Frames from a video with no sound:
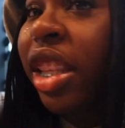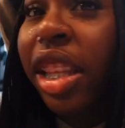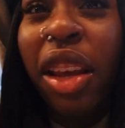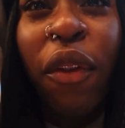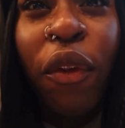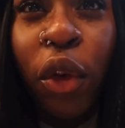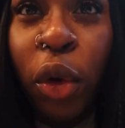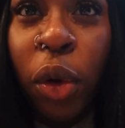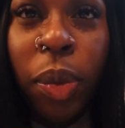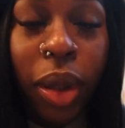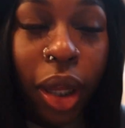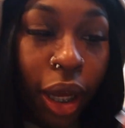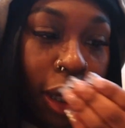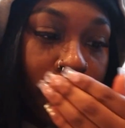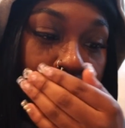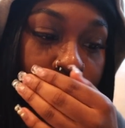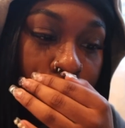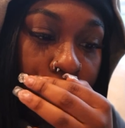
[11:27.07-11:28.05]
seafood
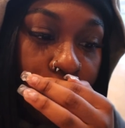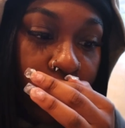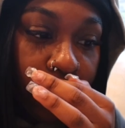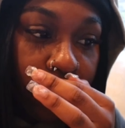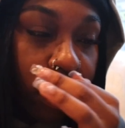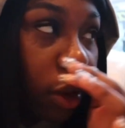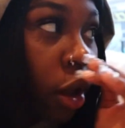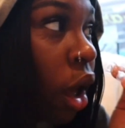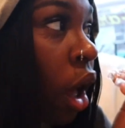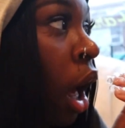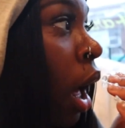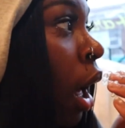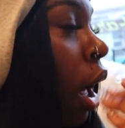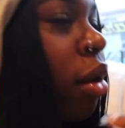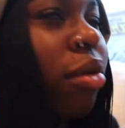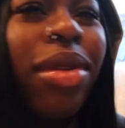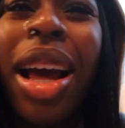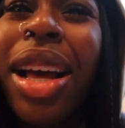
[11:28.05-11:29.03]
plate,
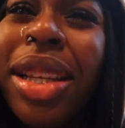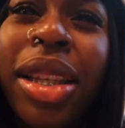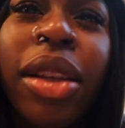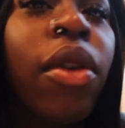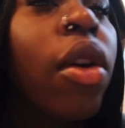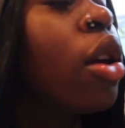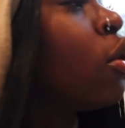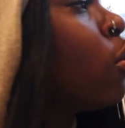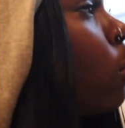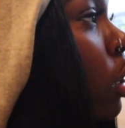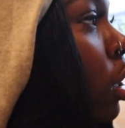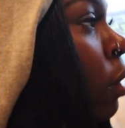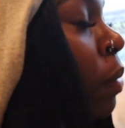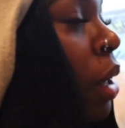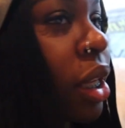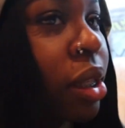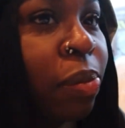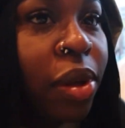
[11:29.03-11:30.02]
huh? Not seafood. You
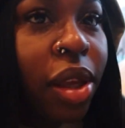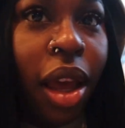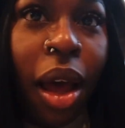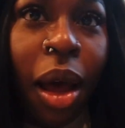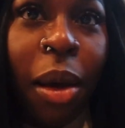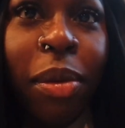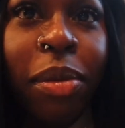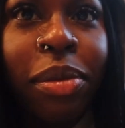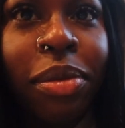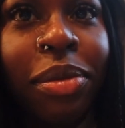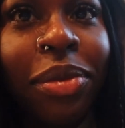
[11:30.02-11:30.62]
just messed me up.